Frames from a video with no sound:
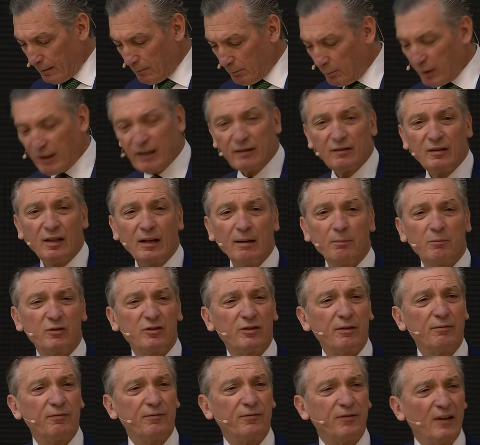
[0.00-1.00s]
But attempts
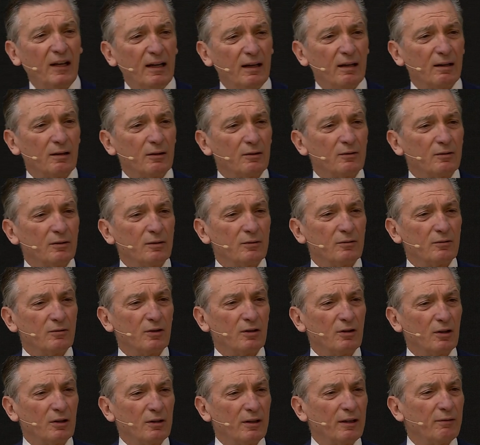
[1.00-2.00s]
have failed
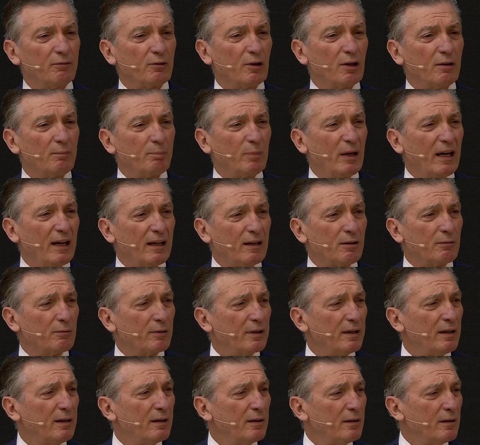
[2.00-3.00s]
to deliver a
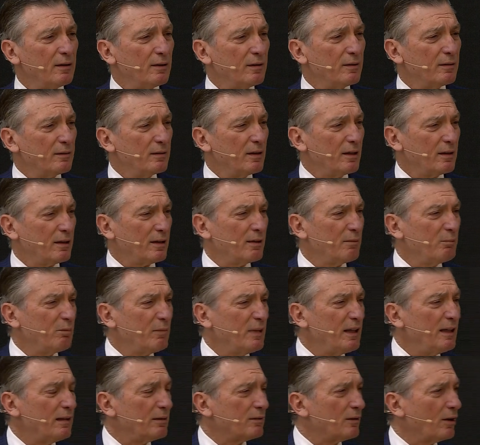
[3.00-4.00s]
battery that can
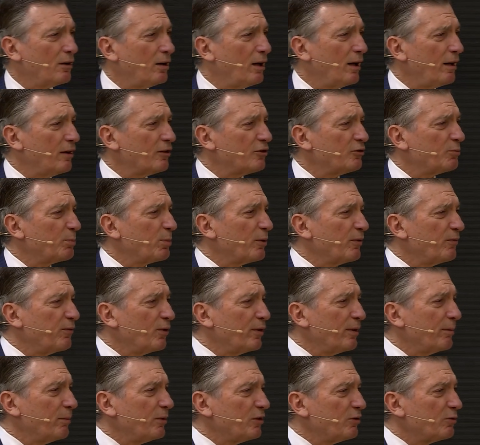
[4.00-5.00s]
meet the harsh
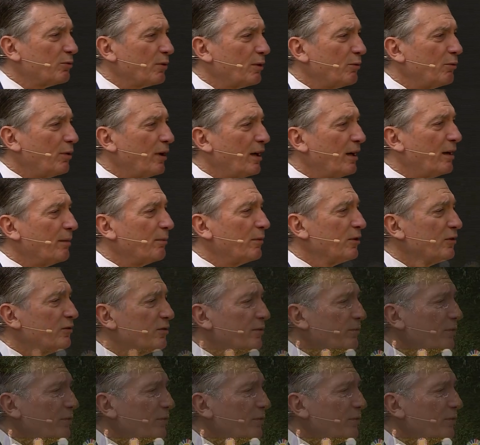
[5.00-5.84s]
performance requirements